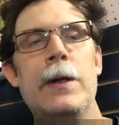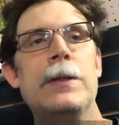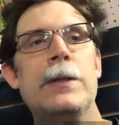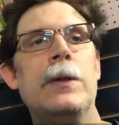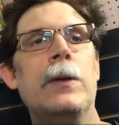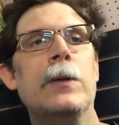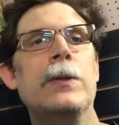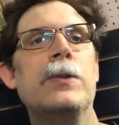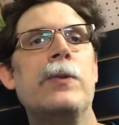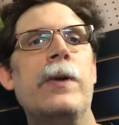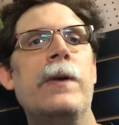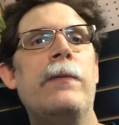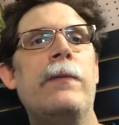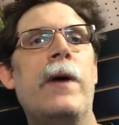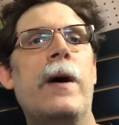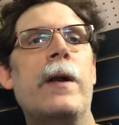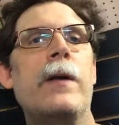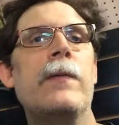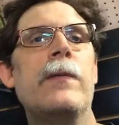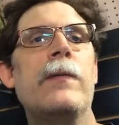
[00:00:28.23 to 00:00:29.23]
Sold Street
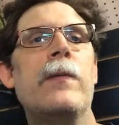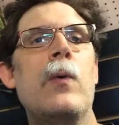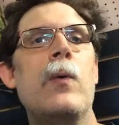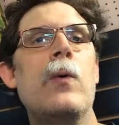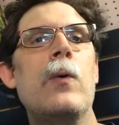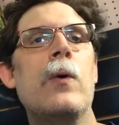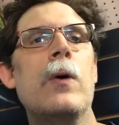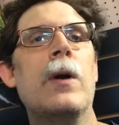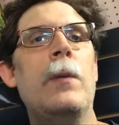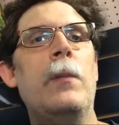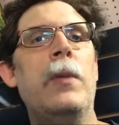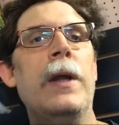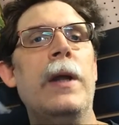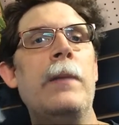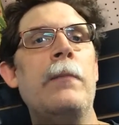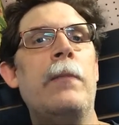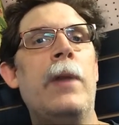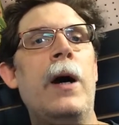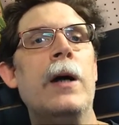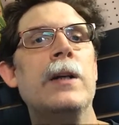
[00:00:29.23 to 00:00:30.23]
Fighter 4
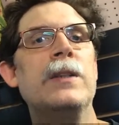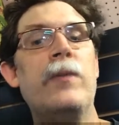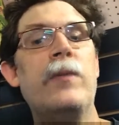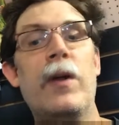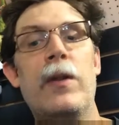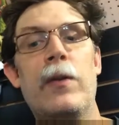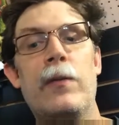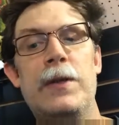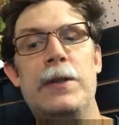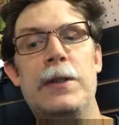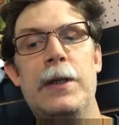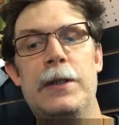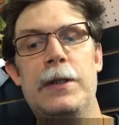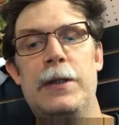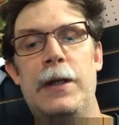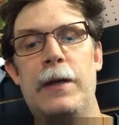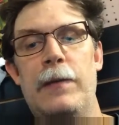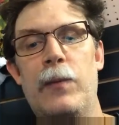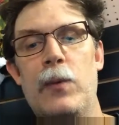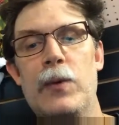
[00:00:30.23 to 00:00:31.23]
complete in box for the
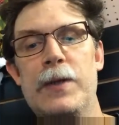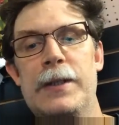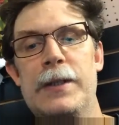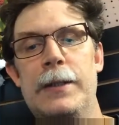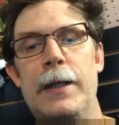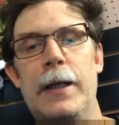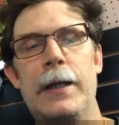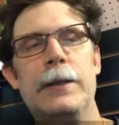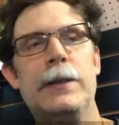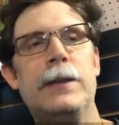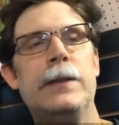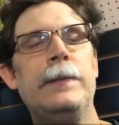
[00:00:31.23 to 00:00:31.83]
360 for $6.